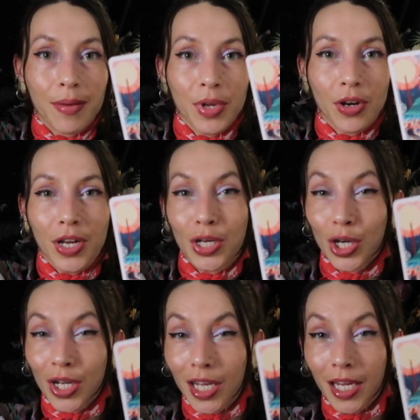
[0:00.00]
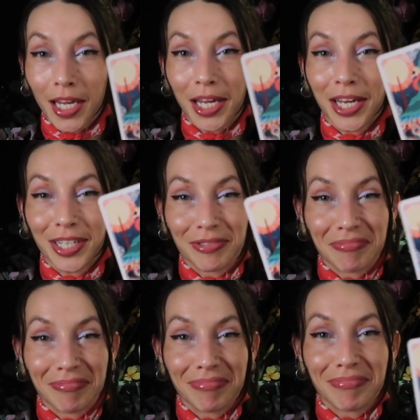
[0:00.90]
I'm hearing nookie.
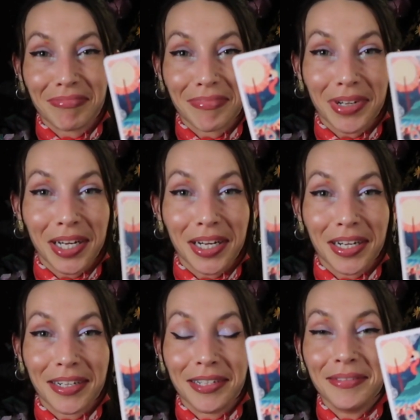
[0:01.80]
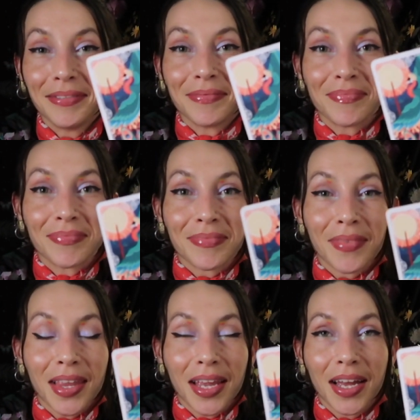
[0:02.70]
uh,
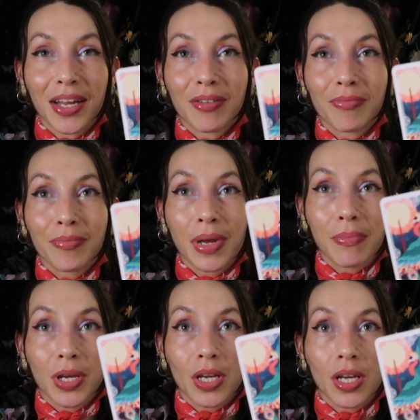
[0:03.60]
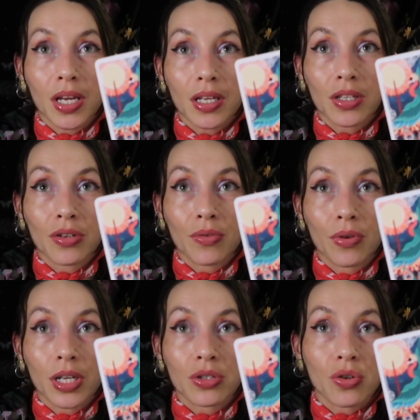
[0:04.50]
maybe
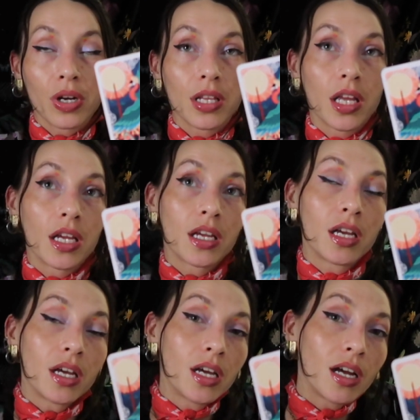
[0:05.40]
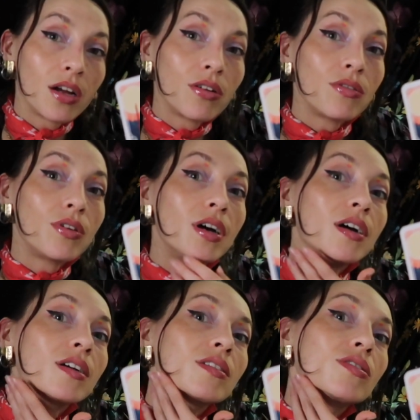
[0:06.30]
you enjoy like
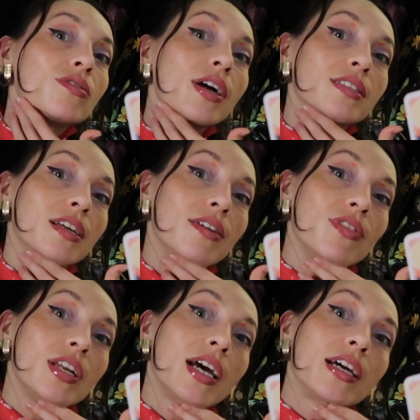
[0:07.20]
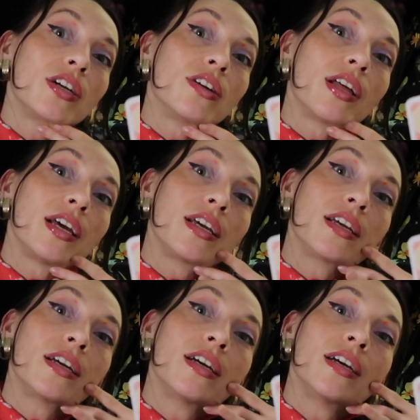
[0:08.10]
uh, caressing of the neck, or like
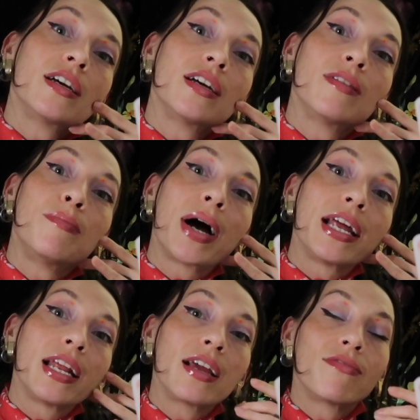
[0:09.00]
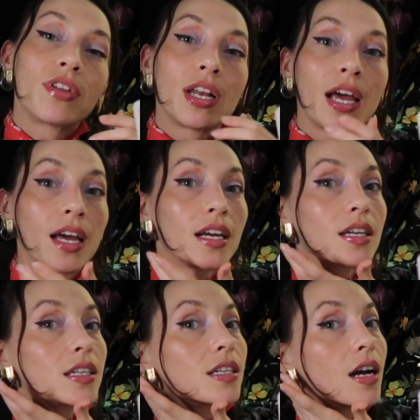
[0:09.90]
biting of the
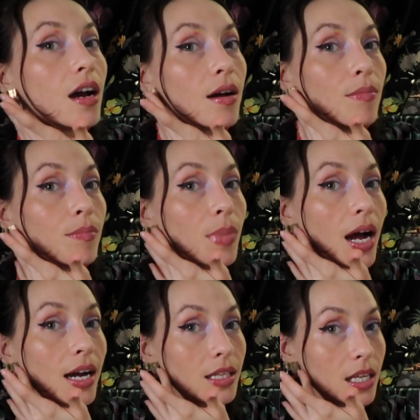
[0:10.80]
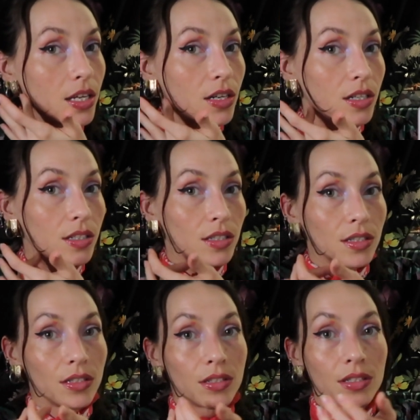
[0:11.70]
neck, um, behind the
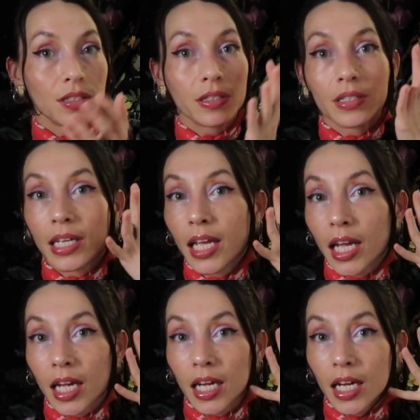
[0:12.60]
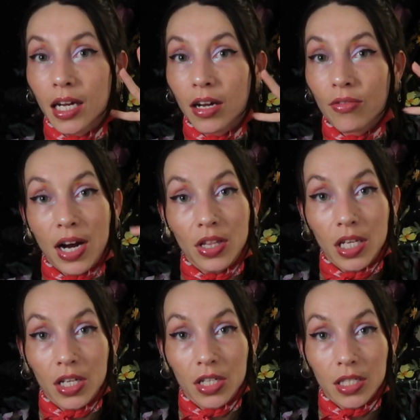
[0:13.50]
ears, licking
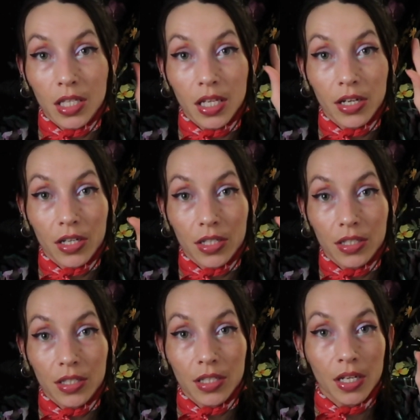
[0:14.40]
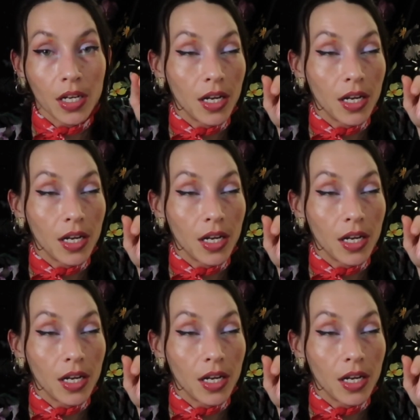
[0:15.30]
around the ears and the ears.